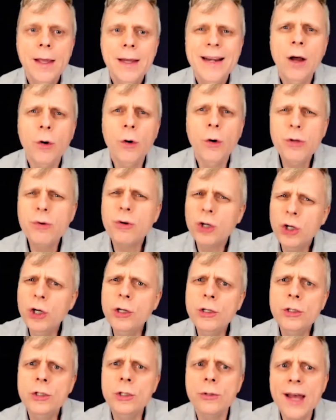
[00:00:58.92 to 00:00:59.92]
Now, you
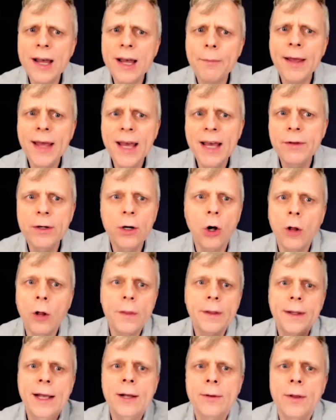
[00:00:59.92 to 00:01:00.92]
could do that by having all
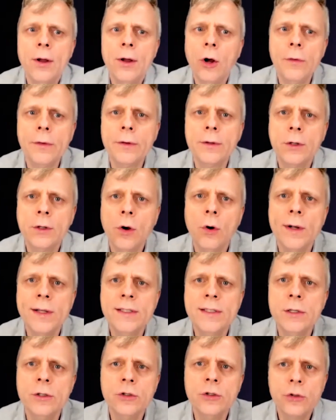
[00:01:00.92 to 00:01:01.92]
the, all the
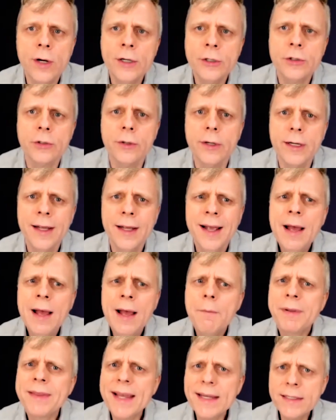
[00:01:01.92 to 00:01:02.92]
coins in Treasury,
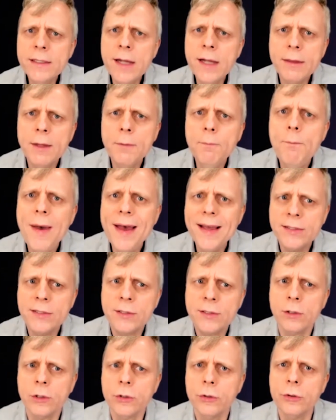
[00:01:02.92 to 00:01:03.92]
but that's not the best
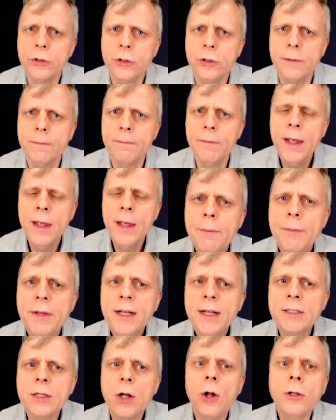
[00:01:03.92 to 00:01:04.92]
solution
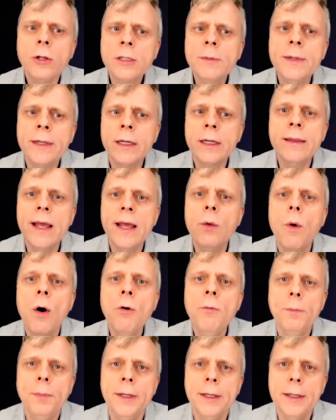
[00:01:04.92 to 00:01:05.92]
because ultimately they
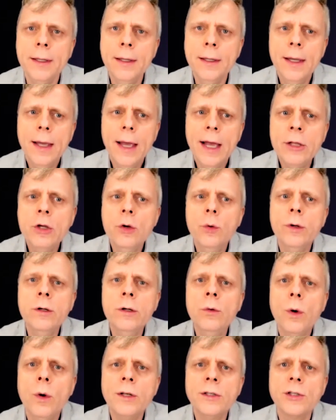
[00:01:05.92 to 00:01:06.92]
won't be, and you
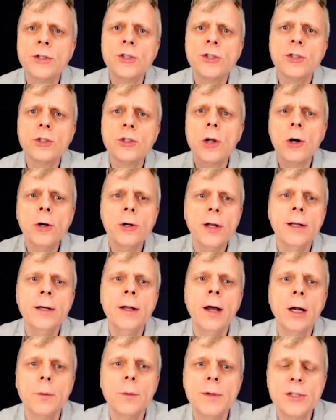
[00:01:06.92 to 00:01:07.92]
wouldn't want to start
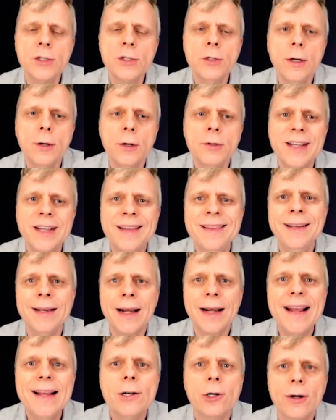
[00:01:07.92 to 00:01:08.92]
anonymous nodes and then
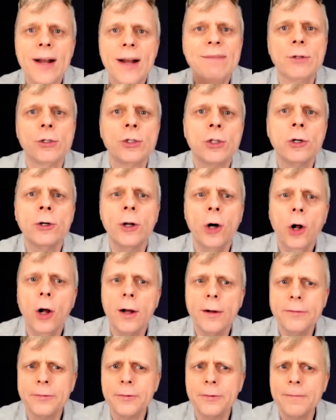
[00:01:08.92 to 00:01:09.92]
later have to turn it
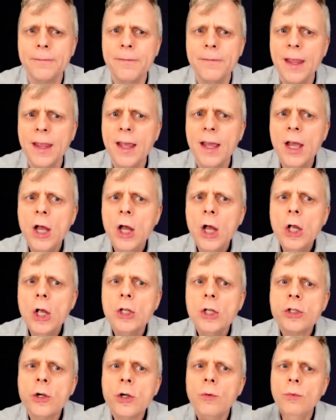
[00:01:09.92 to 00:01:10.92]
off.
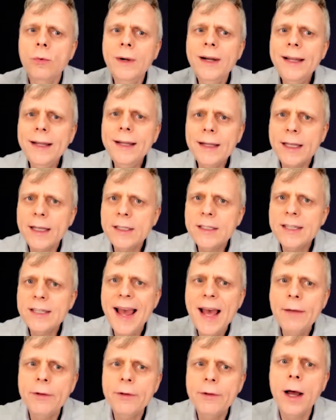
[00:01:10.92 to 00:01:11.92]
So really, to
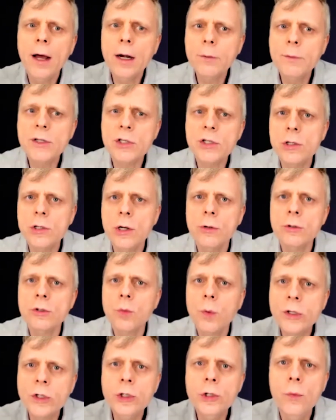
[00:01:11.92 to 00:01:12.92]
have anonymous nodes,
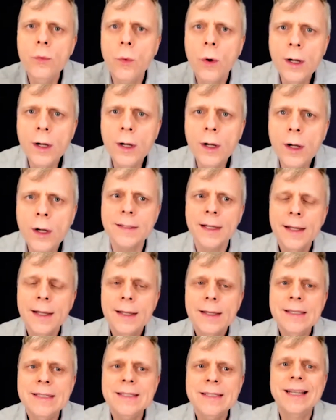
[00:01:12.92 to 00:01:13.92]
what you want
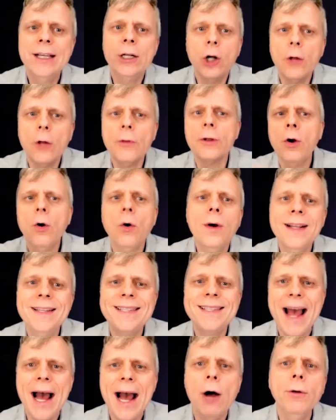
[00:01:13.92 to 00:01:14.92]
is to get all the
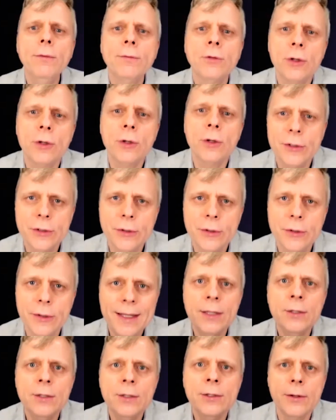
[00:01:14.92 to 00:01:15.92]
coins out of
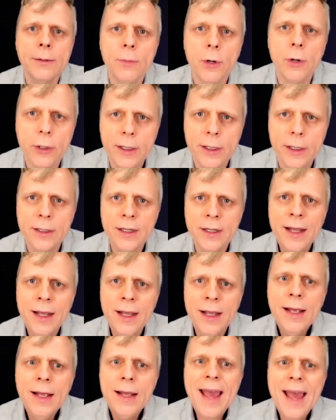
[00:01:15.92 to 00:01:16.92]
Treasury into the market
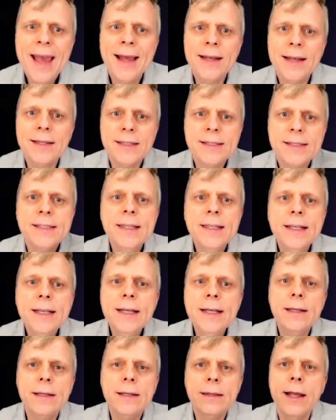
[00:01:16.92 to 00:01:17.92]
and
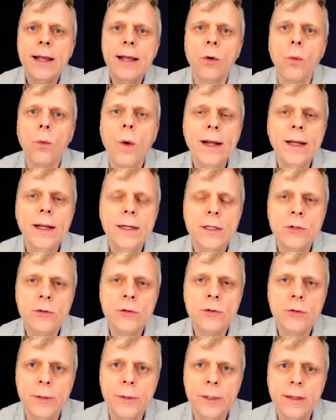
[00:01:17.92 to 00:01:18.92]
see that they are widely
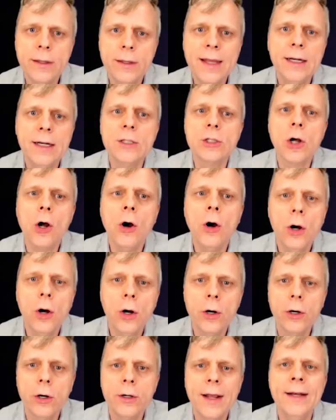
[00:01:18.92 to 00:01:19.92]
distributed, that it is
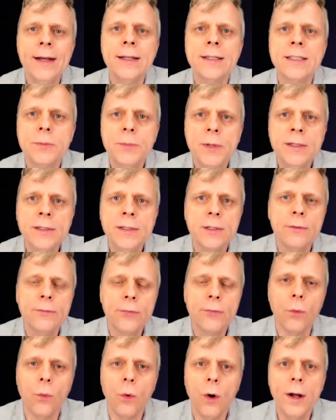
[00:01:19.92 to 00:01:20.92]
hard and expensive
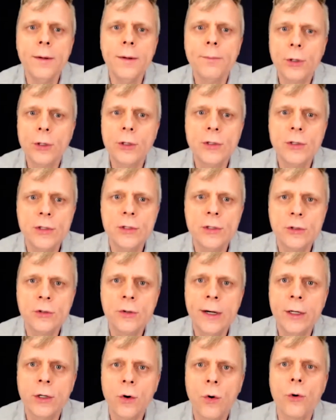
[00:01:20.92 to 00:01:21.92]
for one person to
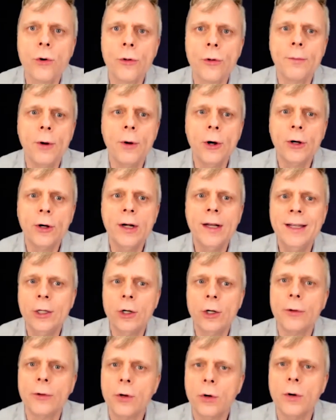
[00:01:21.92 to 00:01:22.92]
try to corner the market and get
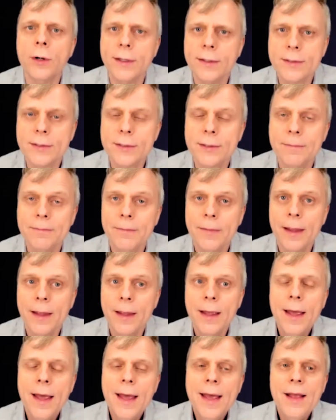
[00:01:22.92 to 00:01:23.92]
all the coins.
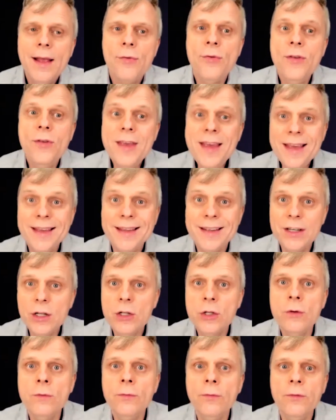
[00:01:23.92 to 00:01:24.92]
Then
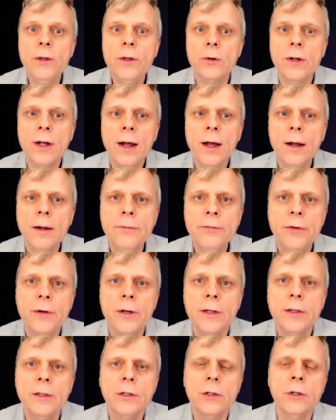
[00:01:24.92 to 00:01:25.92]
you feel
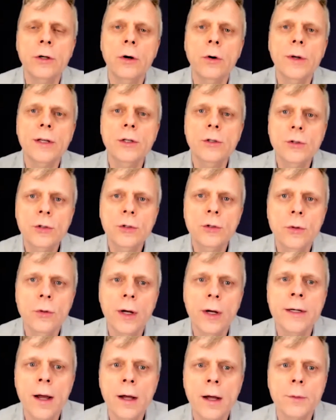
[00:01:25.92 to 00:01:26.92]
confident going to
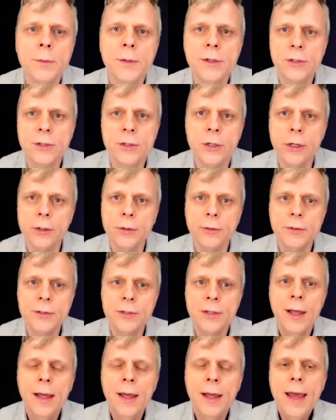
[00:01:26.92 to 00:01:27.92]
anonymous
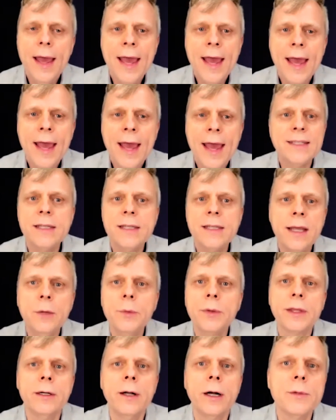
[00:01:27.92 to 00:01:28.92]
nodes and staying
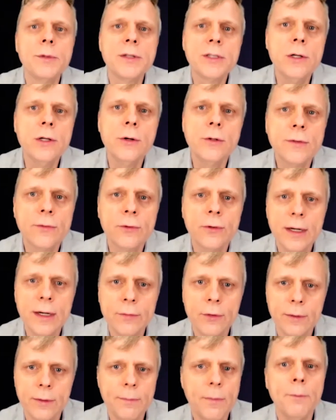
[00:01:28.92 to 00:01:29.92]
with anonymous nodes
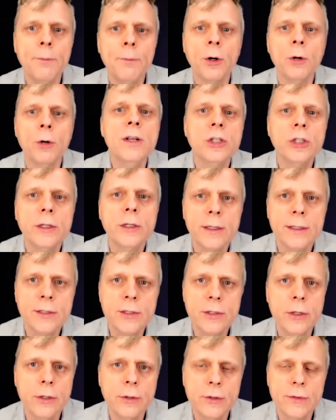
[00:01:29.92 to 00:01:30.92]
forever,
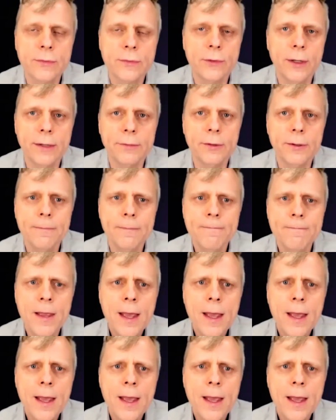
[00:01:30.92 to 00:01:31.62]
permissionless nodes forever.